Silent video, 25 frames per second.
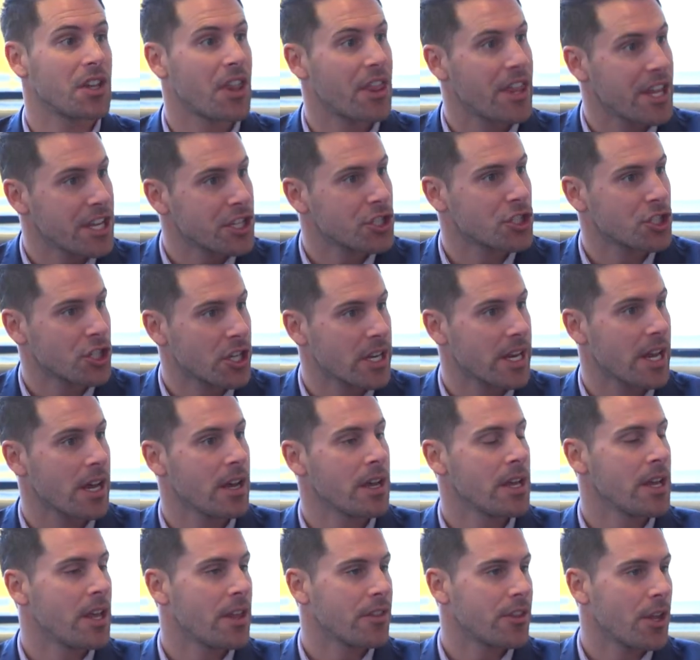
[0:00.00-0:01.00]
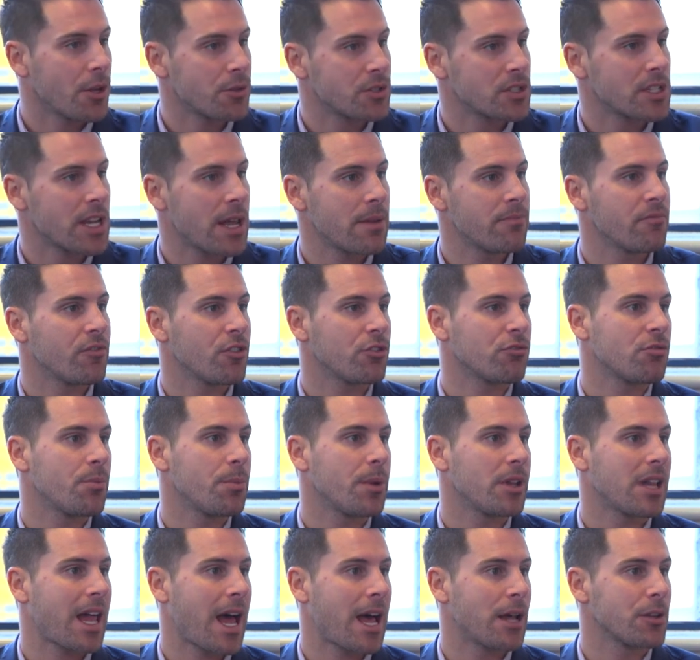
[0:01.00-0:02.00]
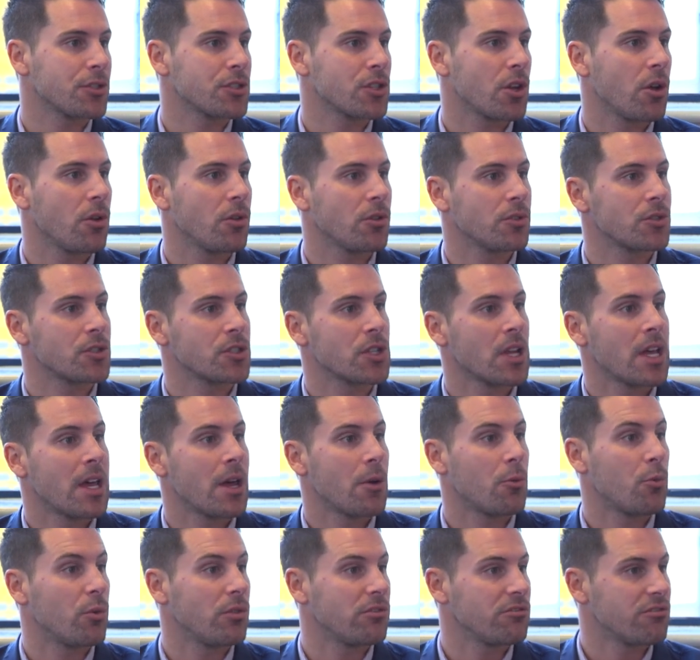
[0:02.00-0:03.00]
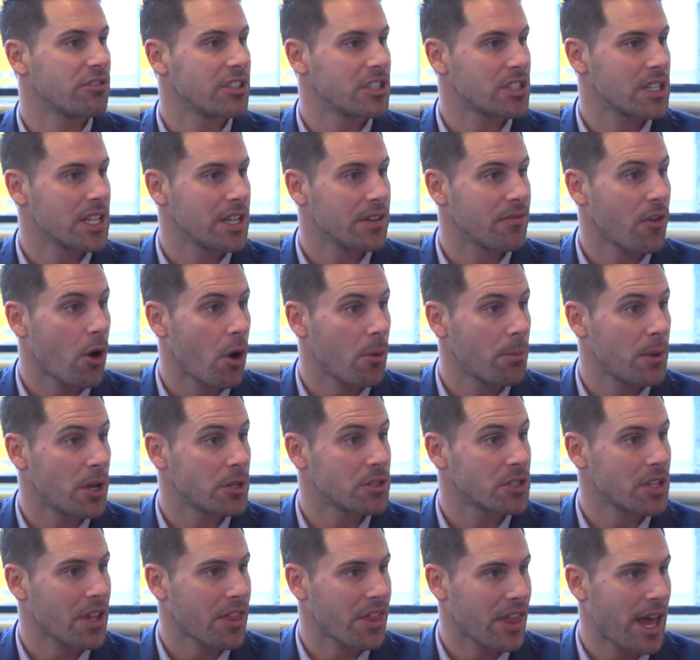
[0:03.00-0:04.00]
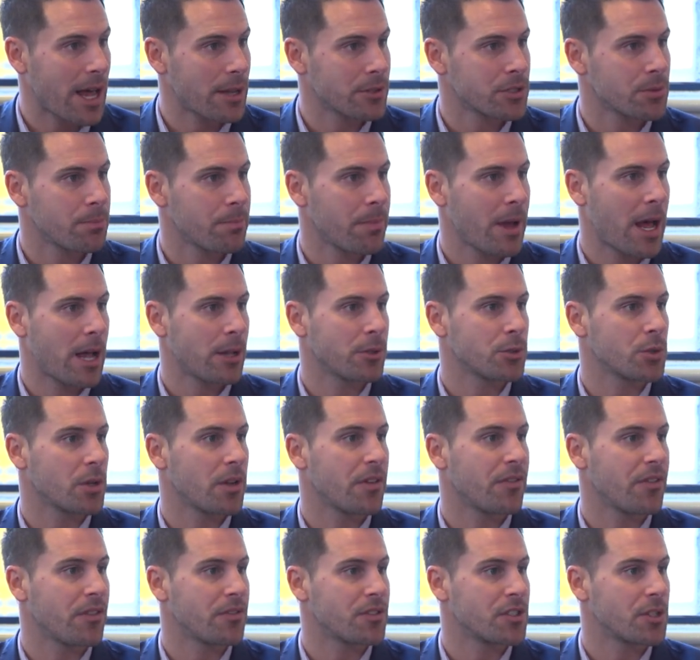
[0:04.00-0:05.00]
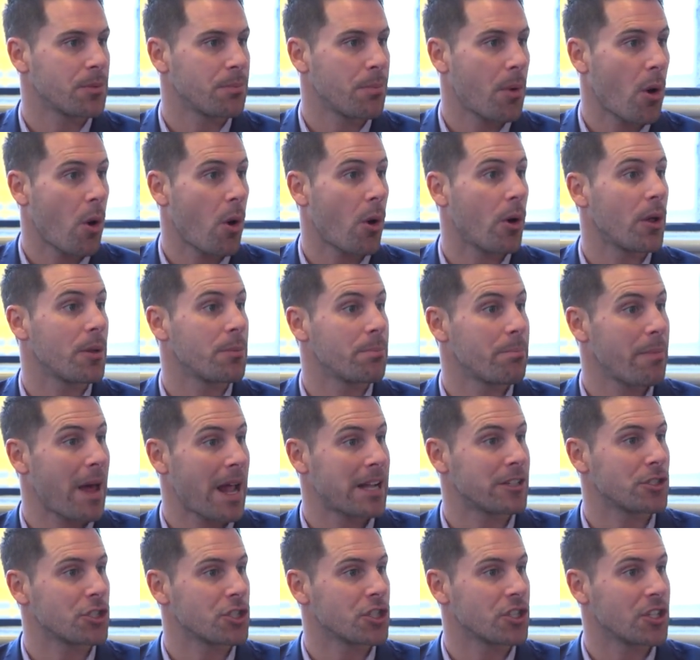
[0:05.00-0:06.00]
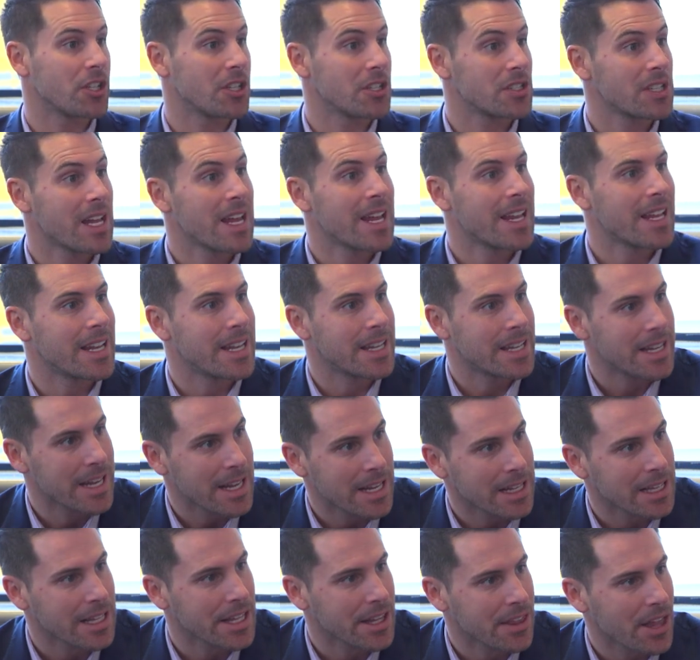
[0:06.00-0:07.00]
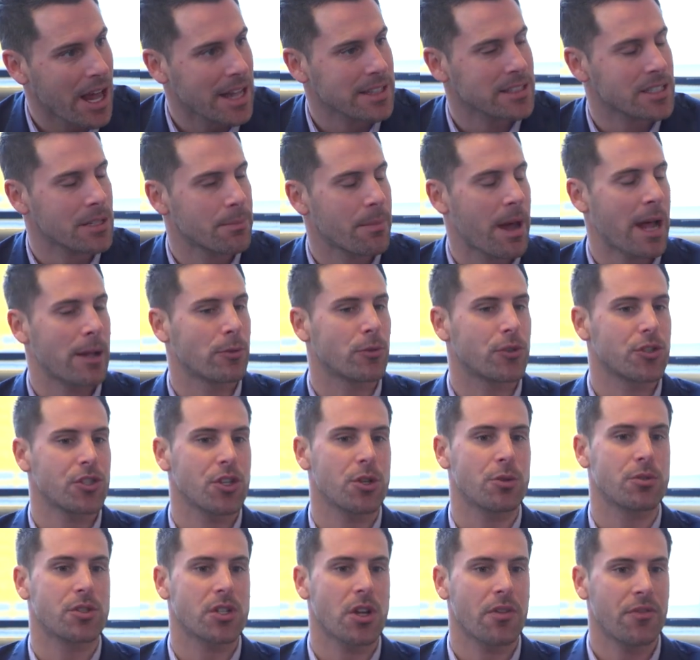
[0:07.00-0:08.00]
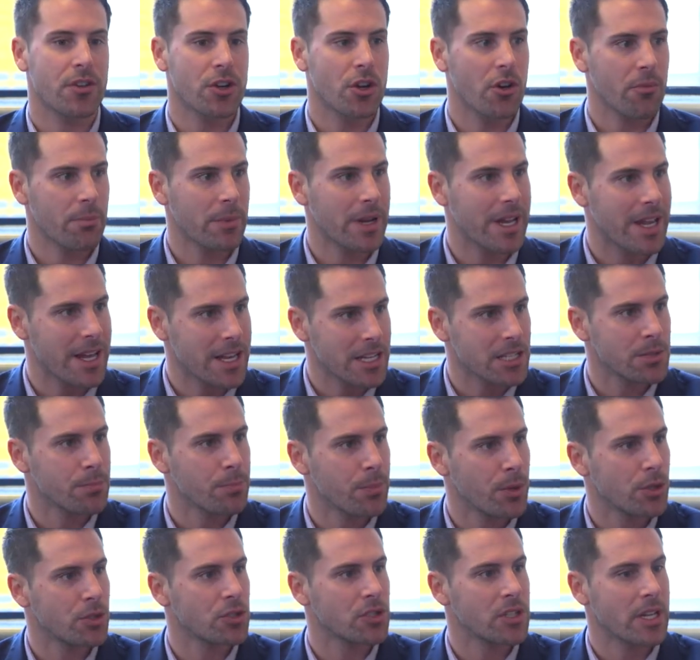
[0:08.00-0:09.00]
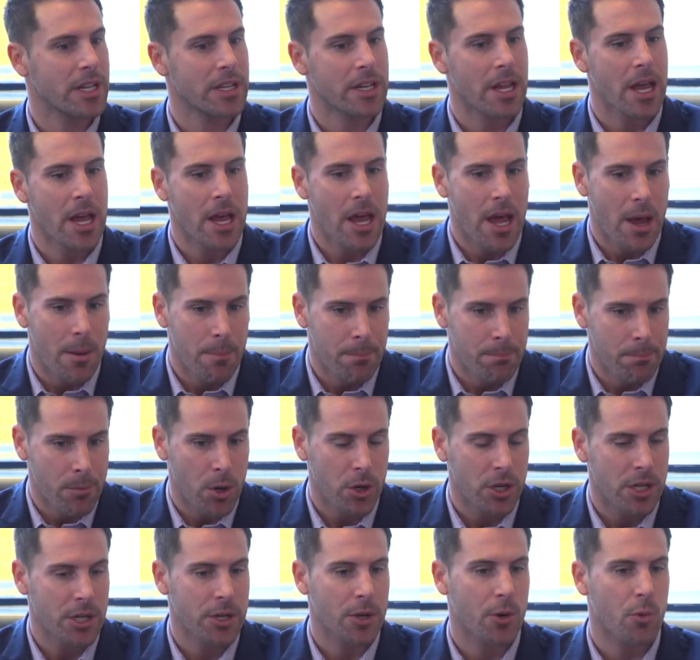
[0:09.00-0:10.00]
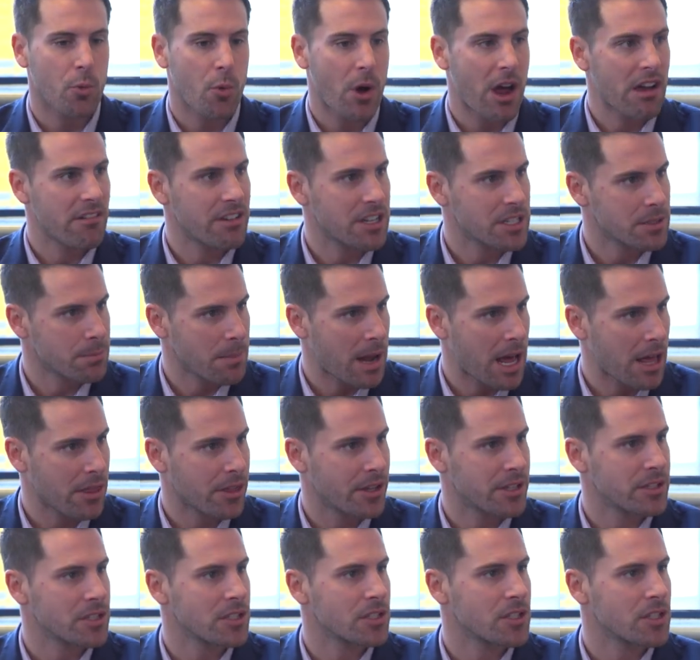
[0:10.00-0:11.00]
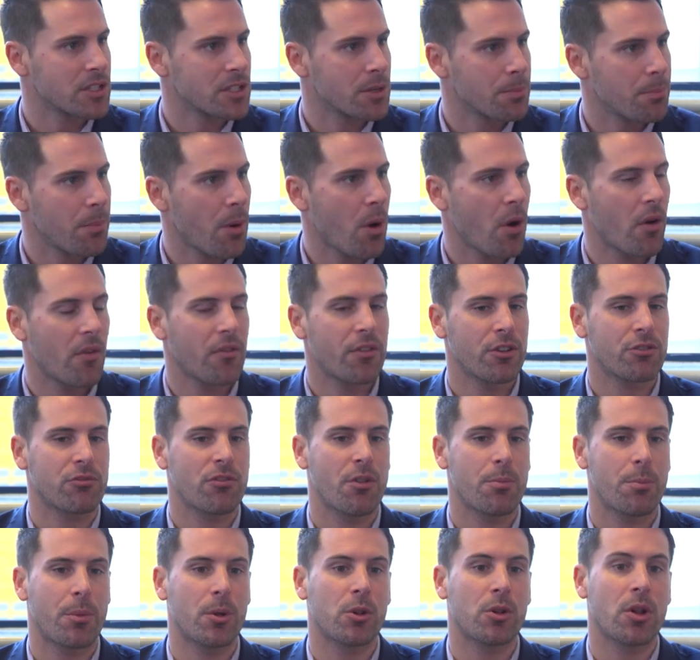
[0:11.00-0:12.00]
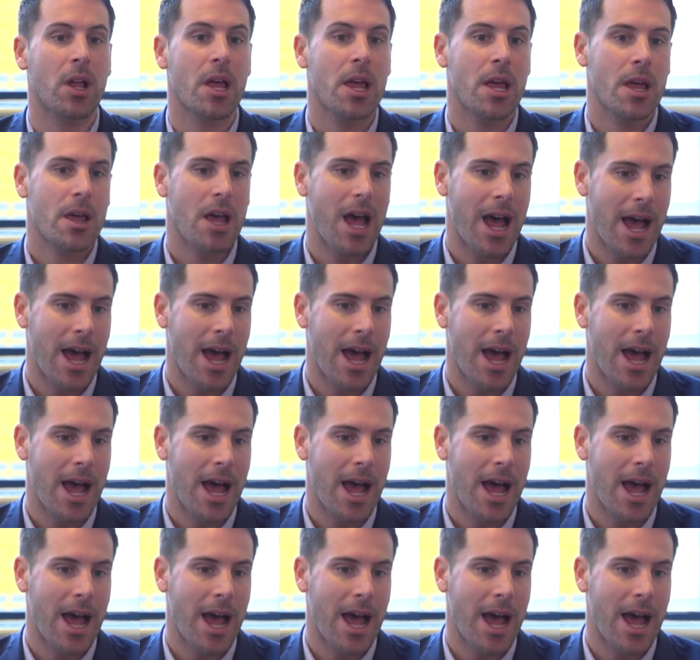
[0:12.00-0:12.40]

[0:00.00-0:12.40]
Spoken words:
This year, those same vulnerable households will receive almost £1,000 worth of support, and pensioners nearly that amount too. So the government is putting money where its mouth is to support vulnerable households.